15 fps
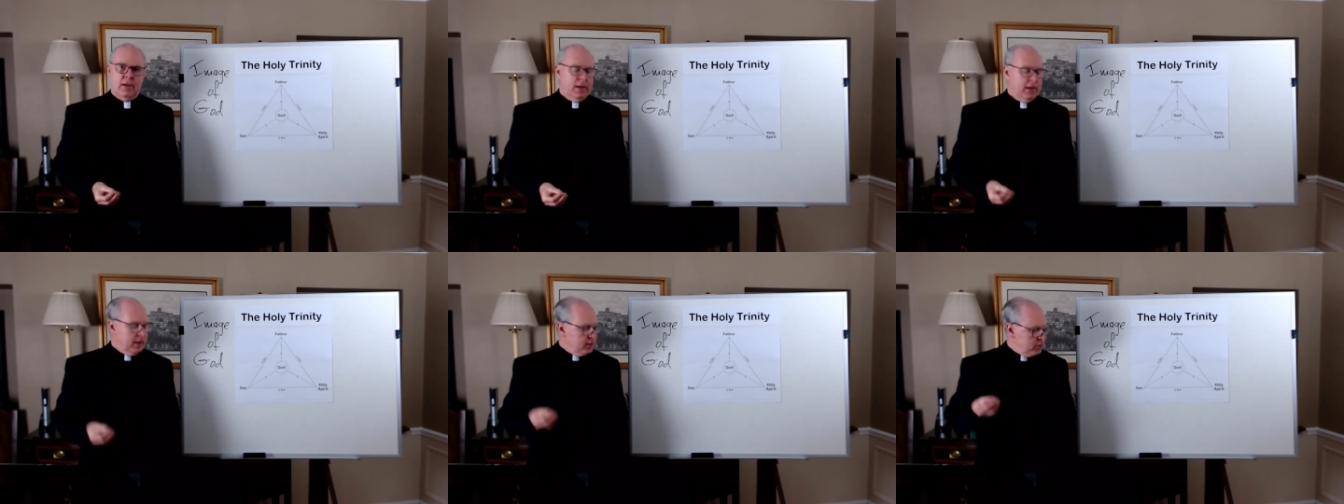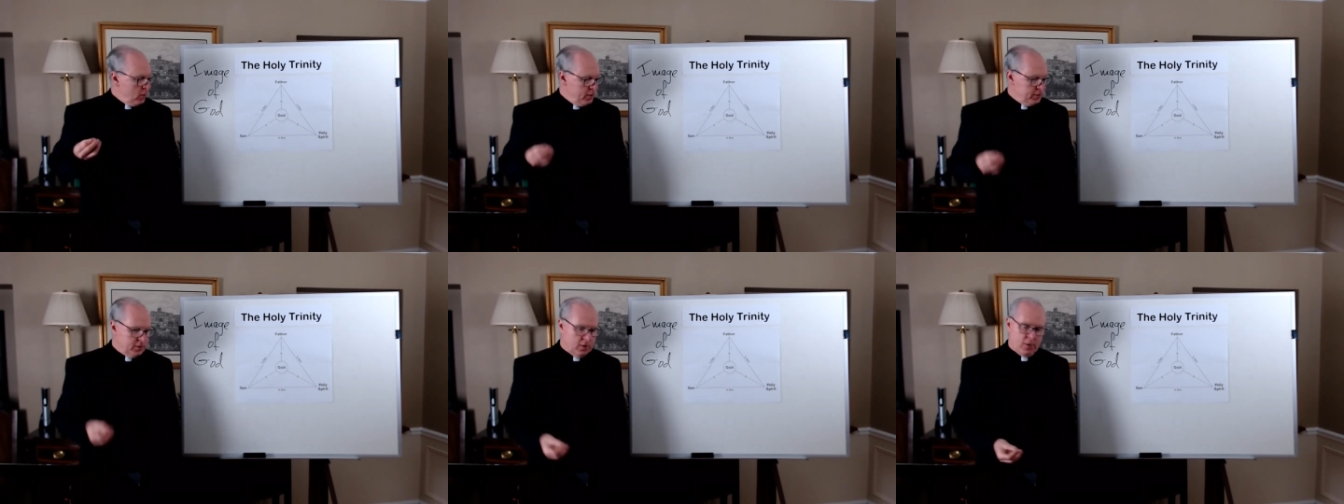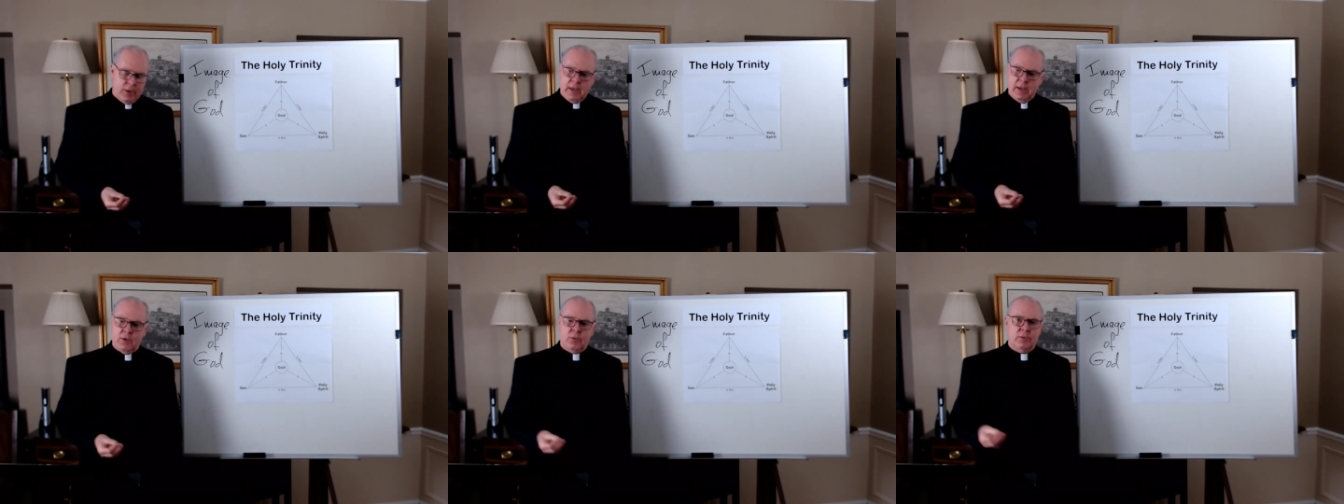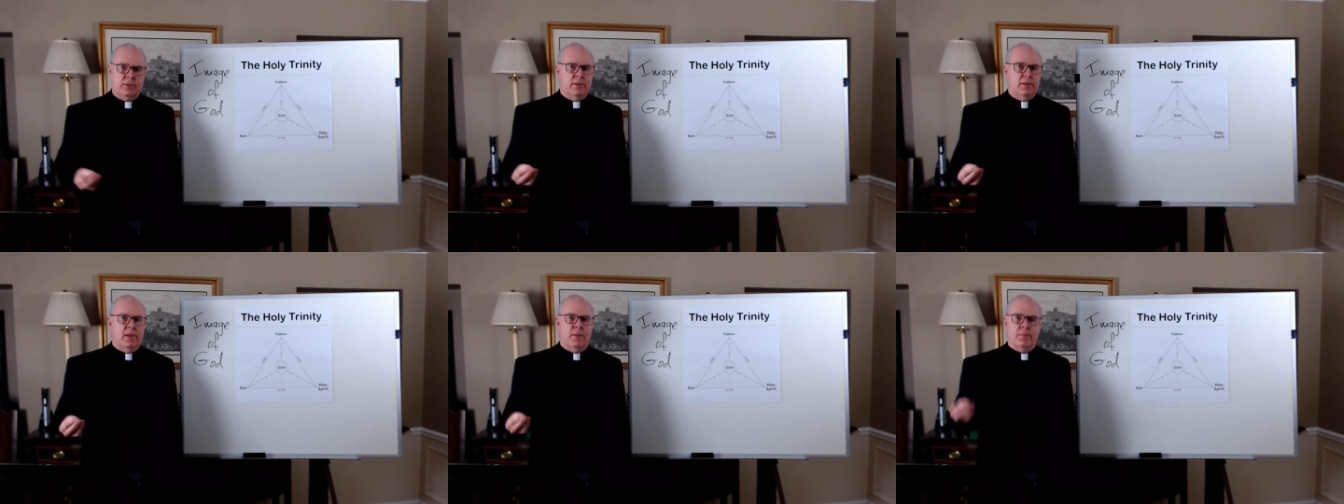He's also equal
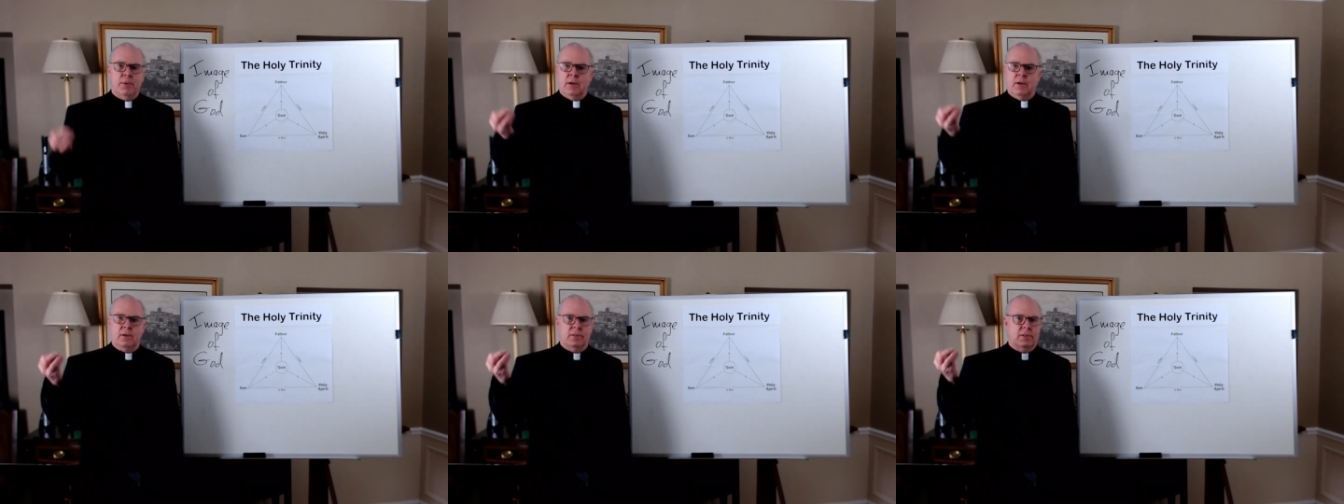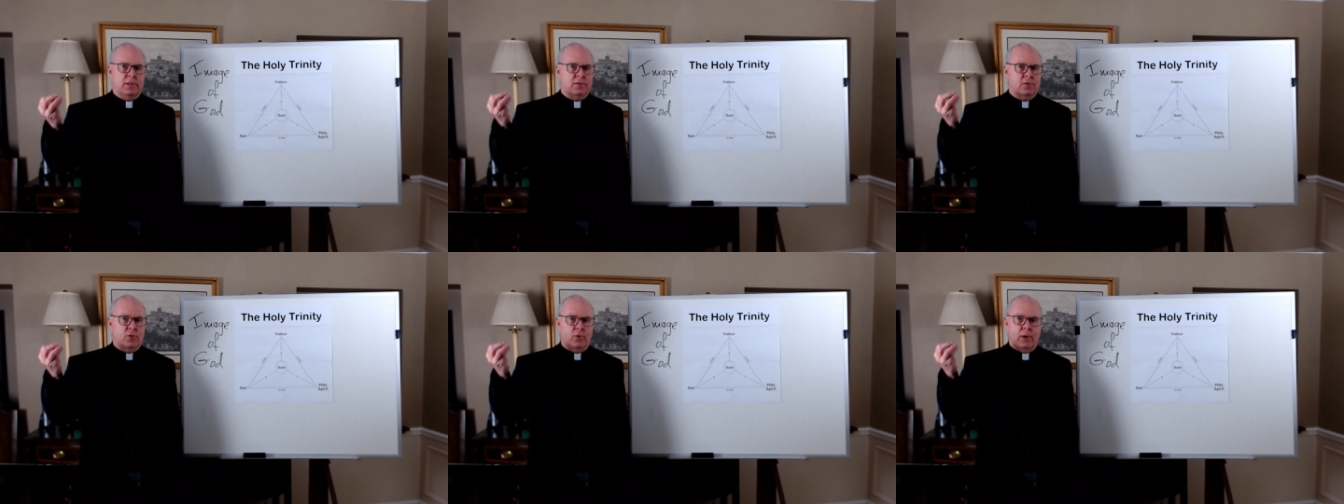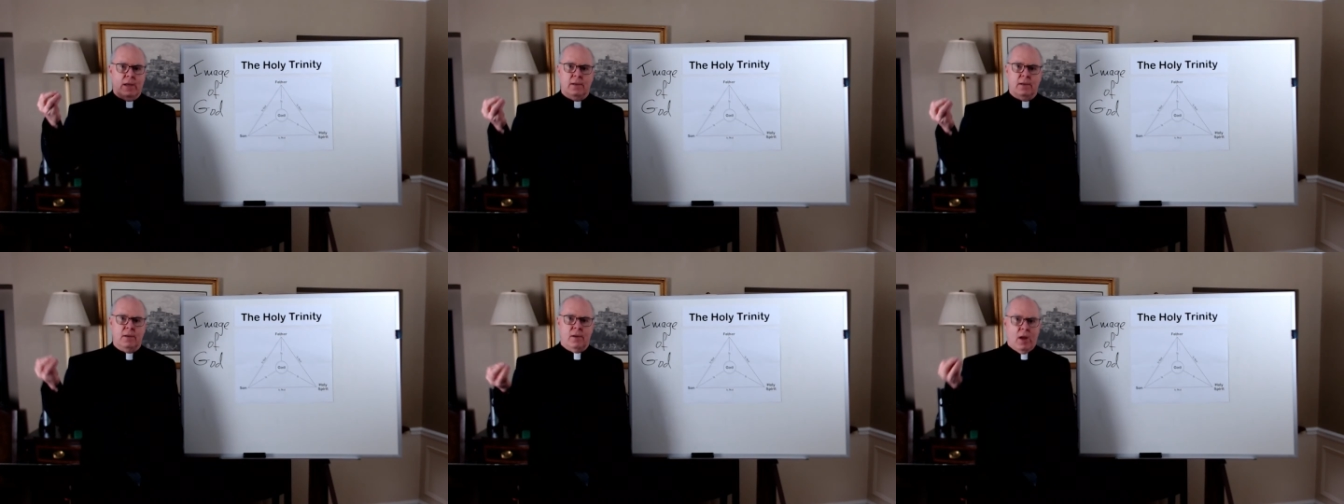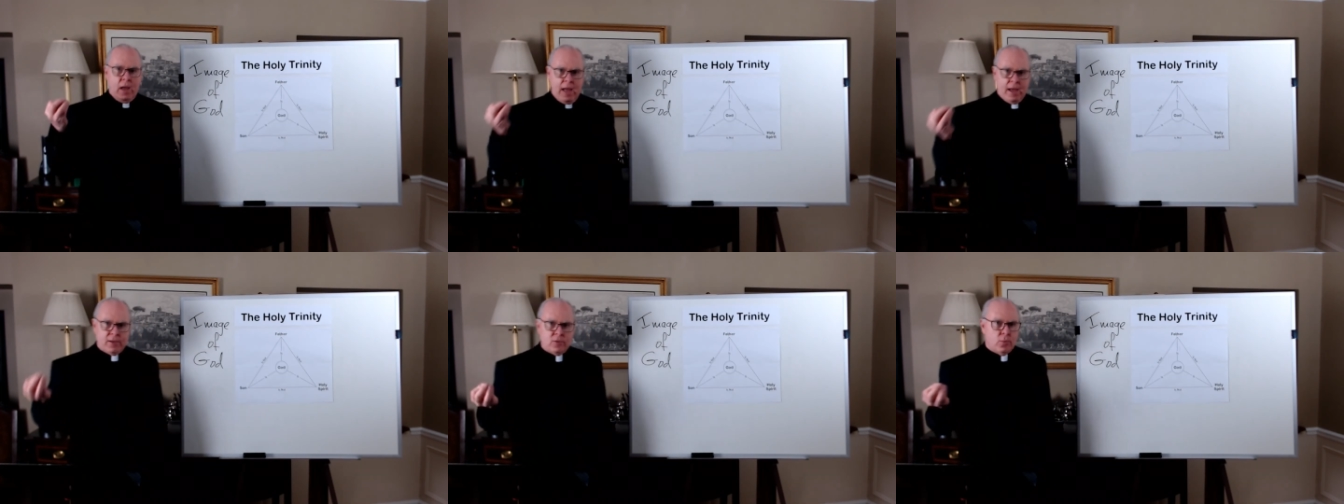to them because he's created
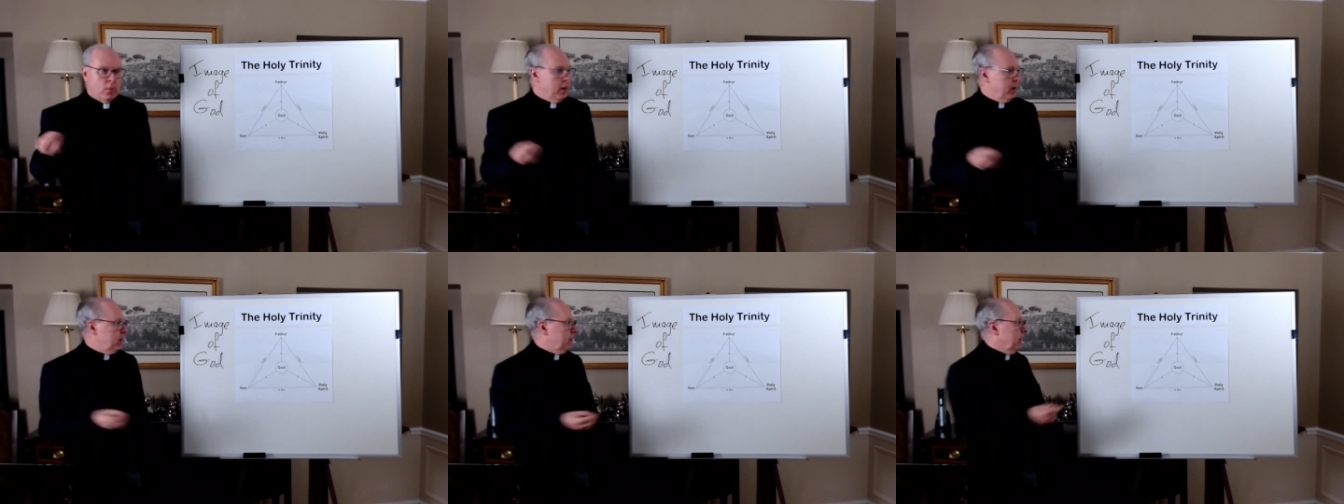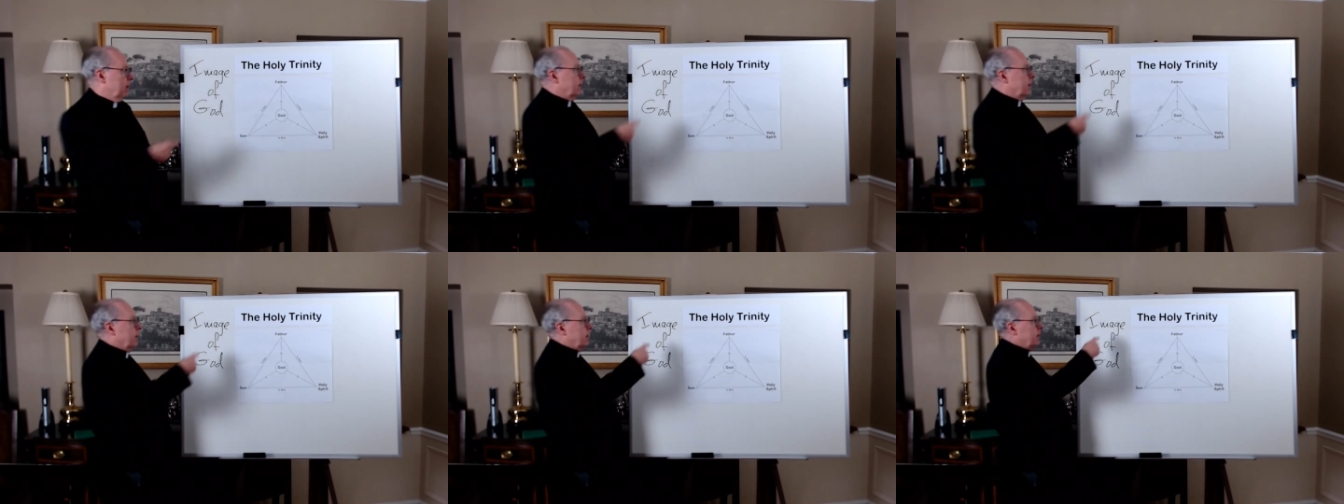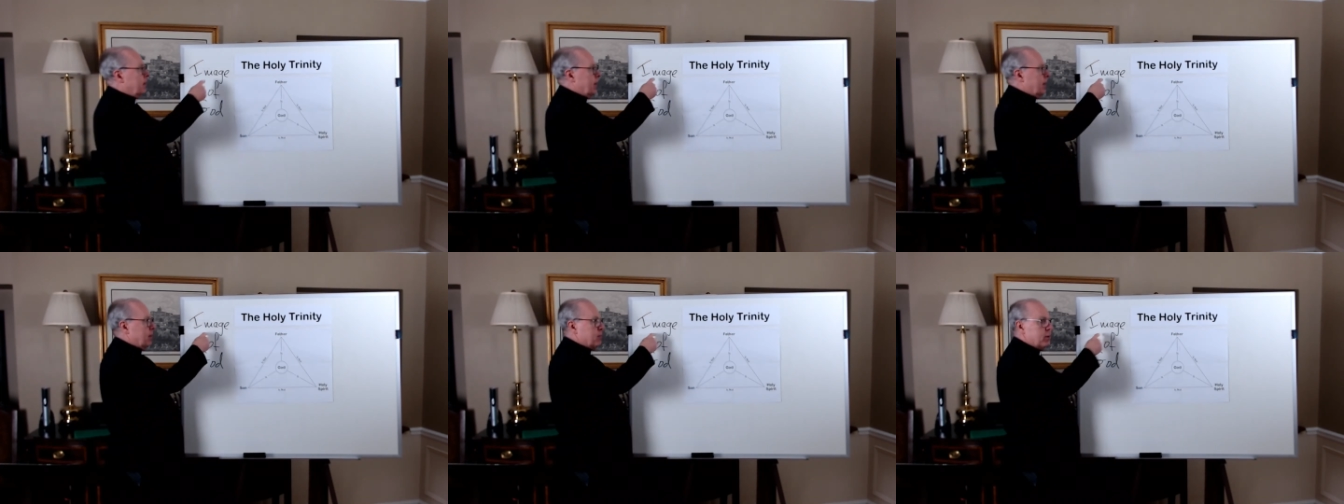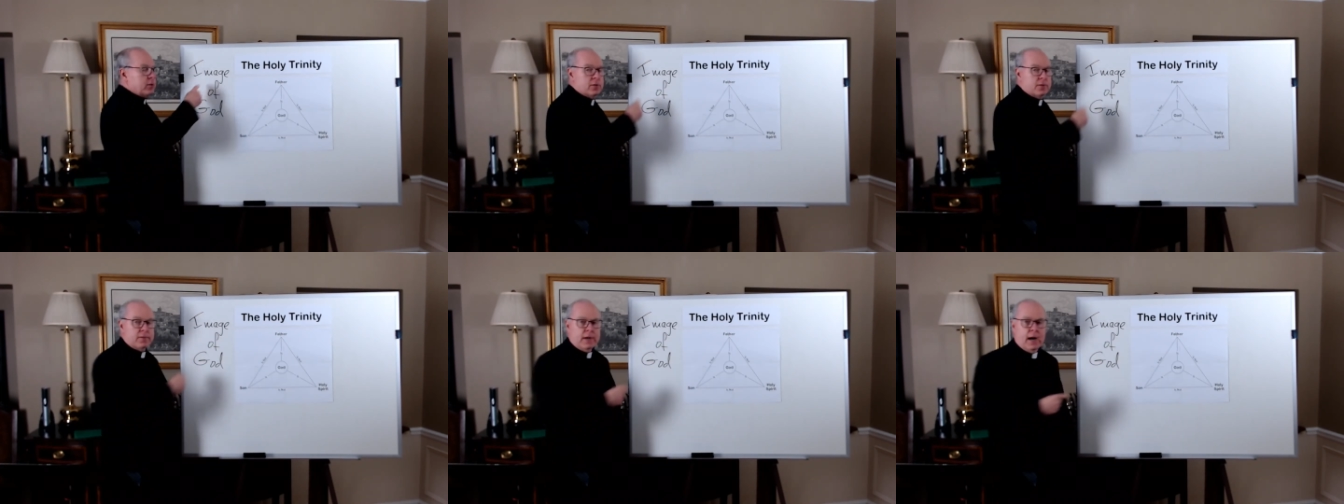as well in the image
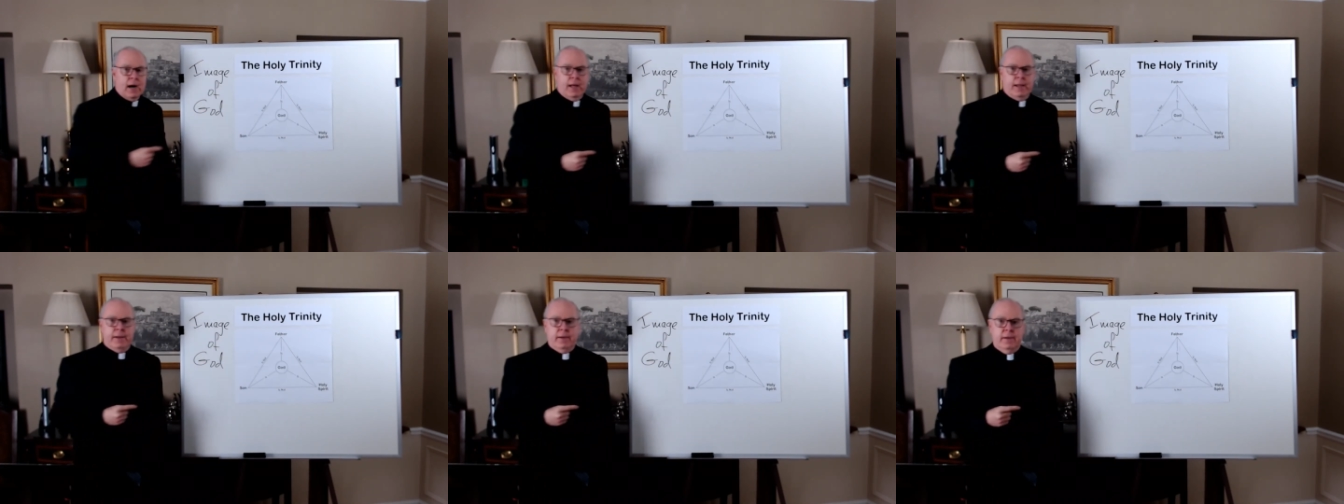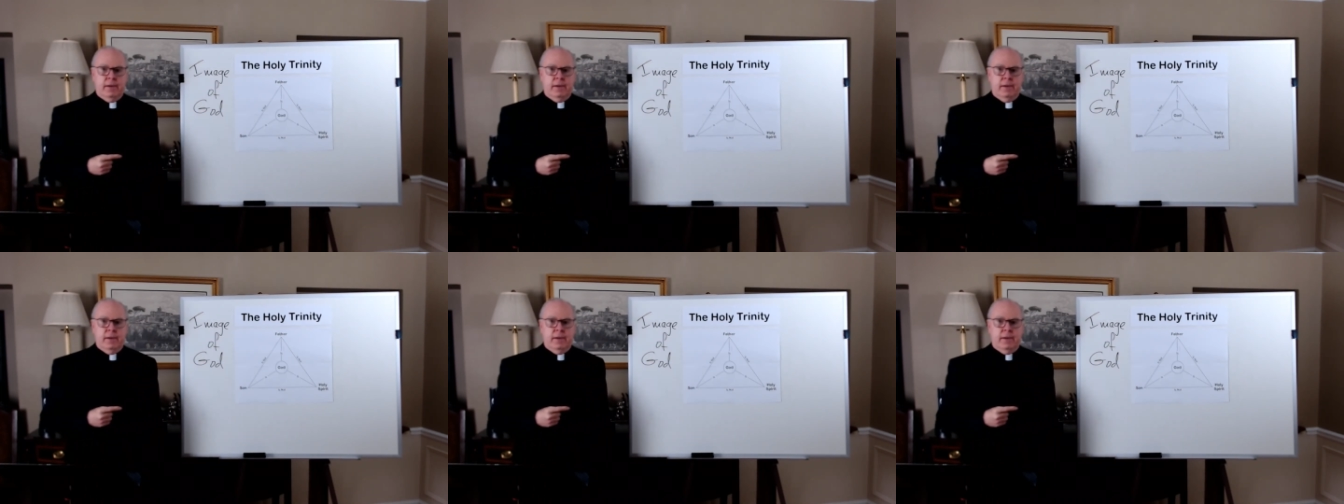of God.